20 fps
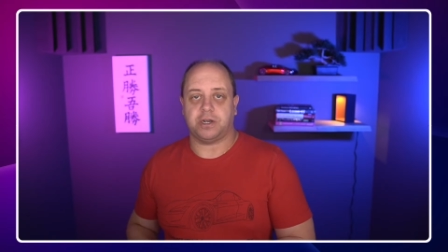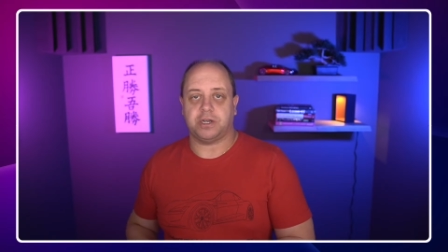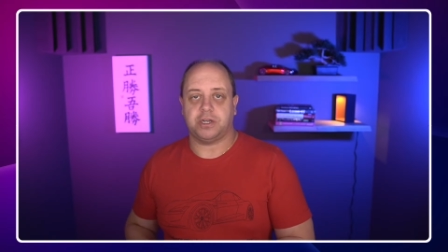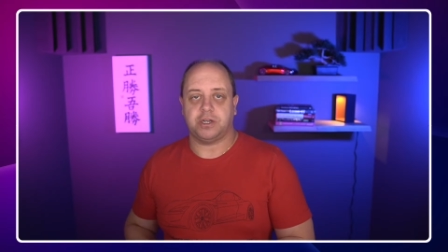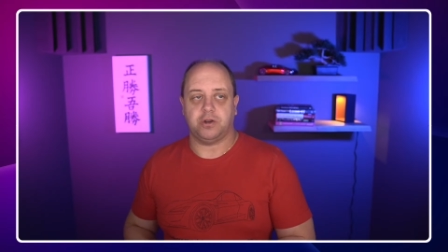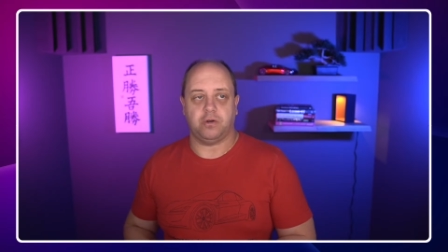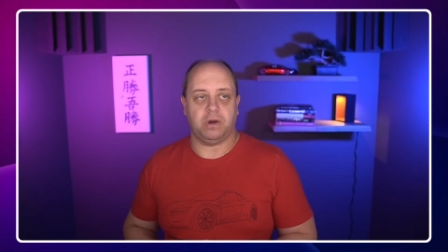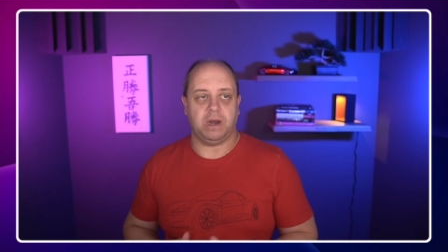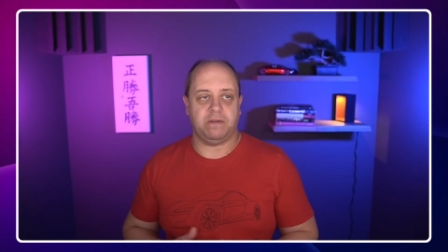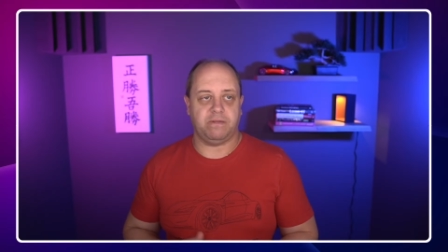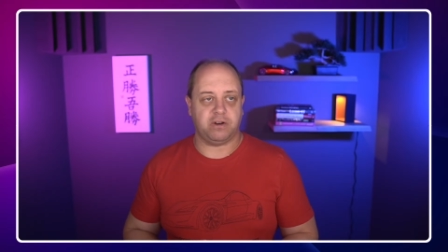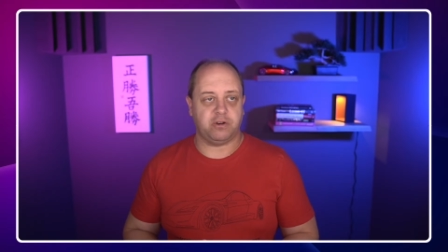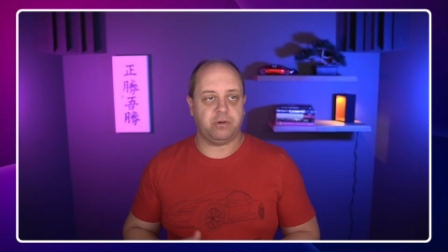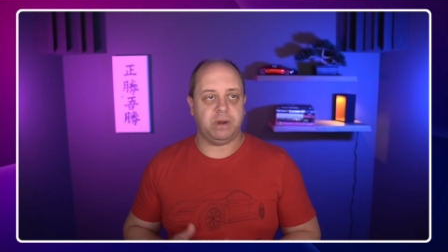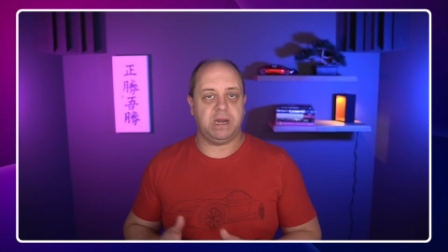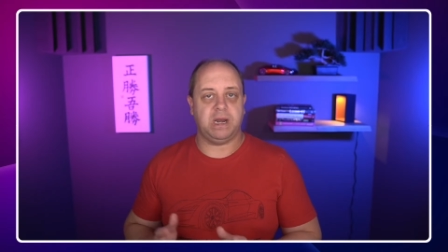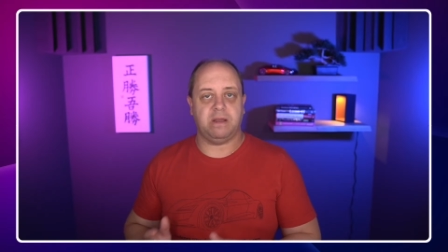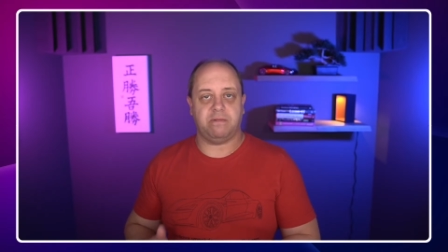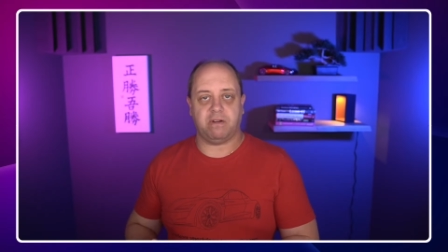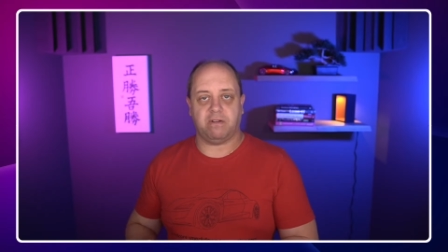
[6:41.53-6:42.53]
So, level
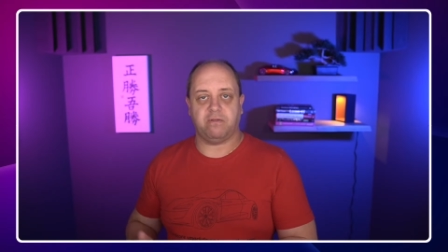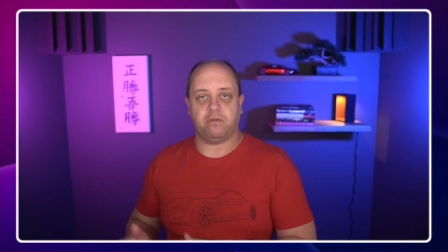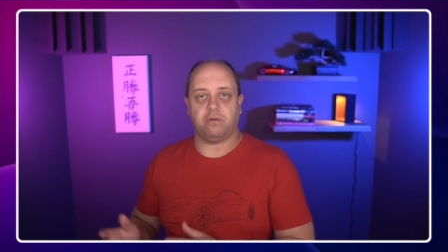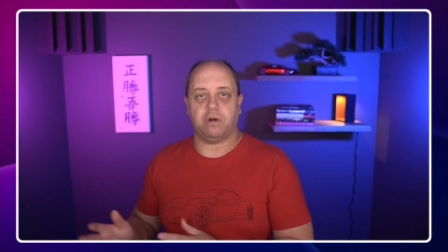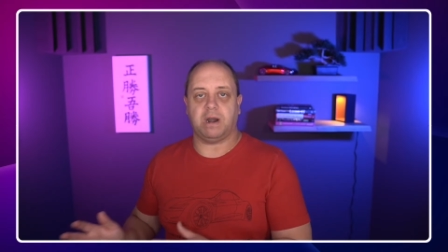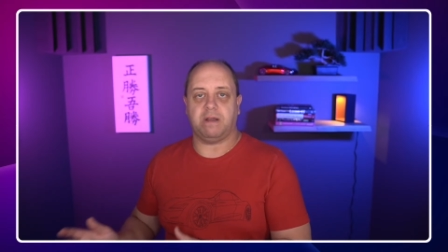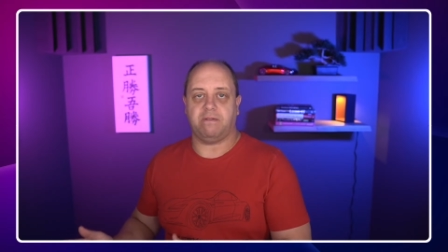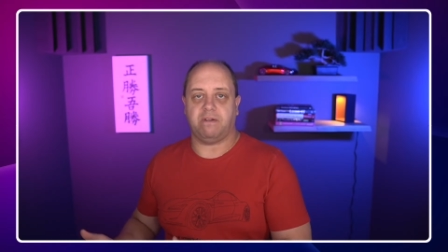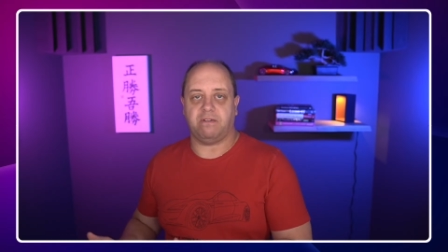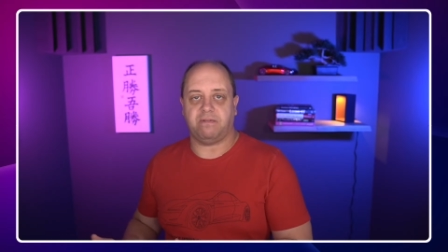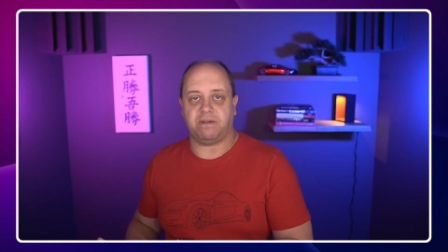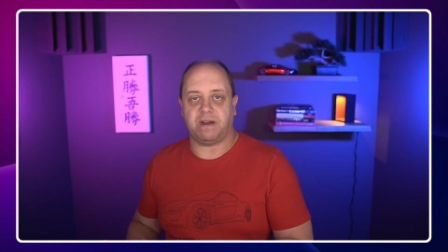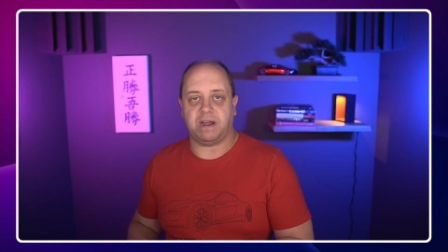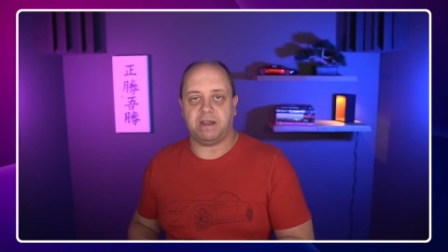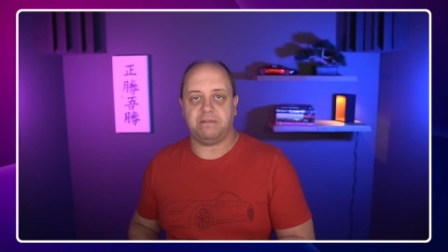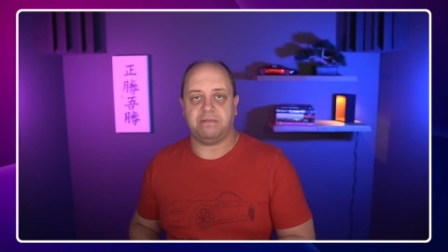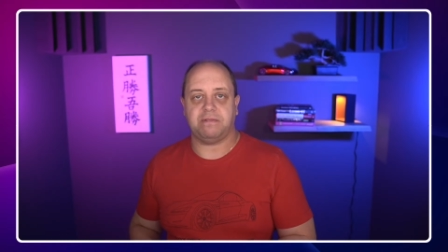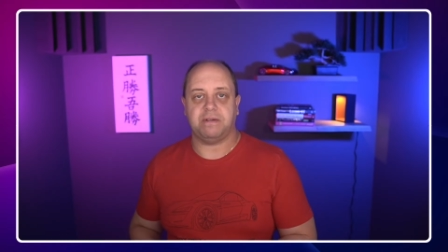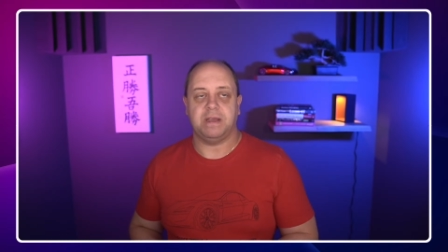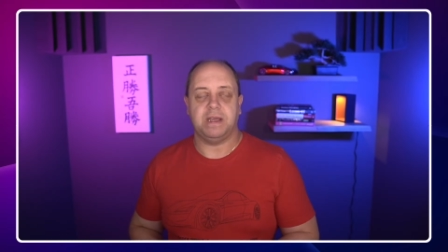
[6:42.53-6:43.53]
3, level 4, level
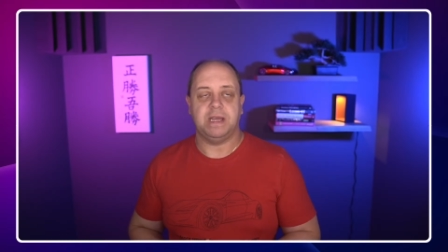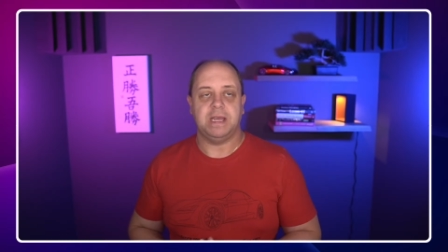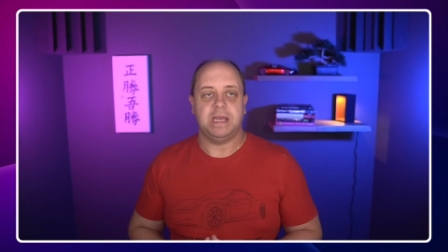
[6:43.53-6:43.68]
5.